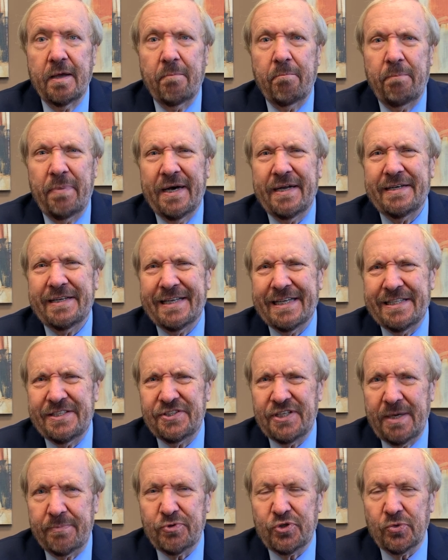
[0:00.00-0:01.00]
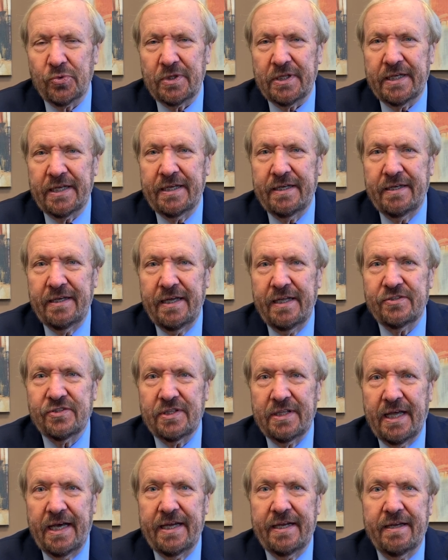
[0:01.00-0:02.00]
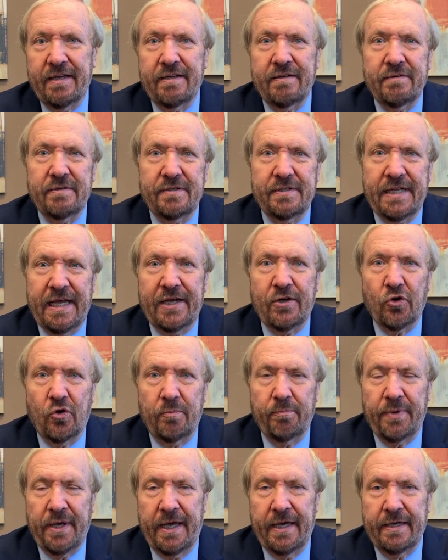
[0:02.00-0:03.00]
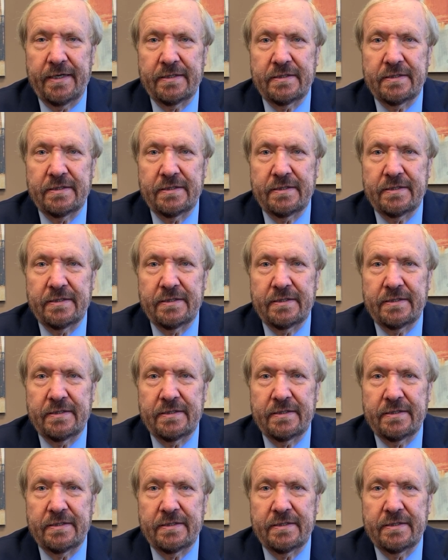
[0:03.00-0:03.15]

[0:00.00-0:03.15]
But conceptually, it's like take-home pay.